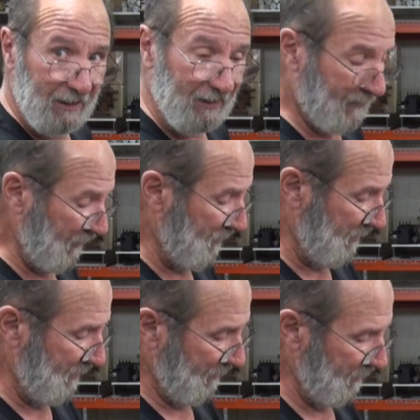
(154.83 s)
In
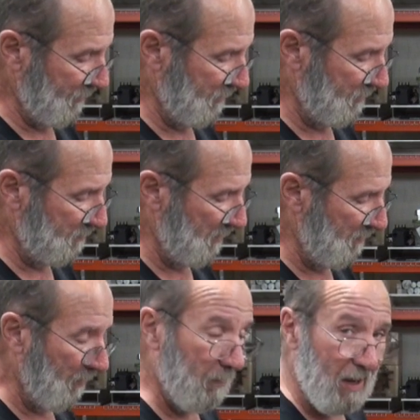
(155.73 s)
theory, you should just be
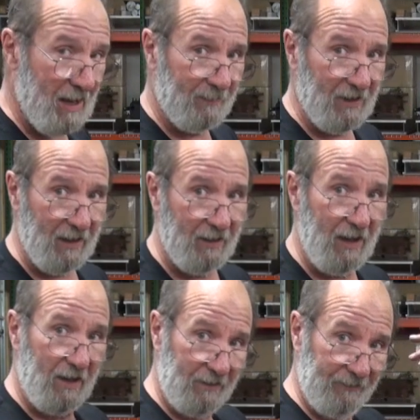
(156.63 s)
able to plop that
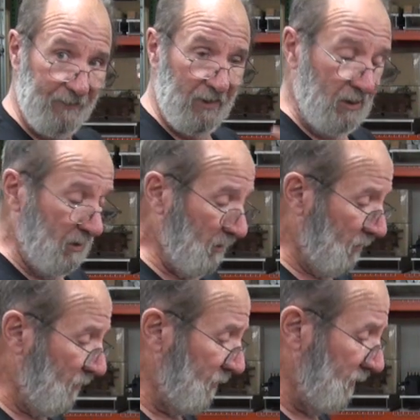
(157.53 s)
down
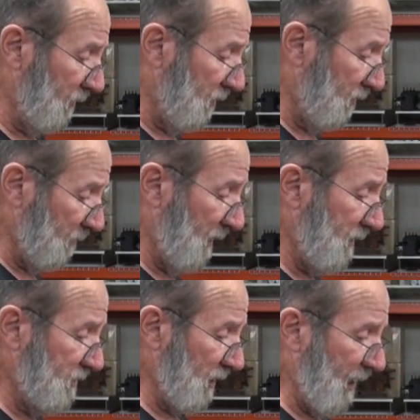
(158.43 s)
over here on a
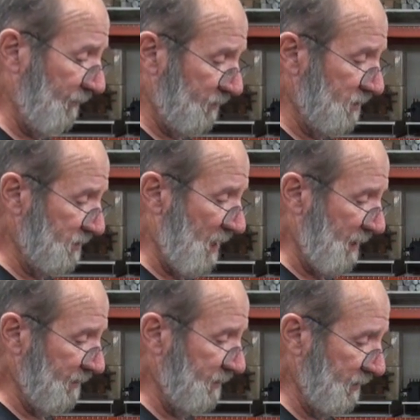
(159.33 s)
main shaft and just
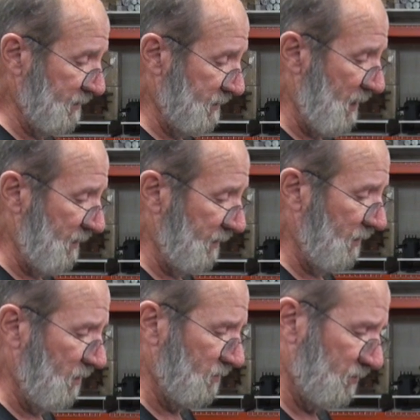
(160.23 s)
tighten things down and it
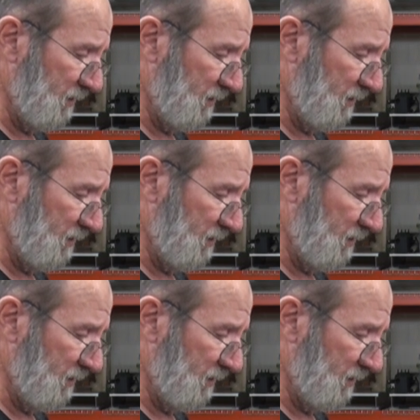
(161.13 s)
goes.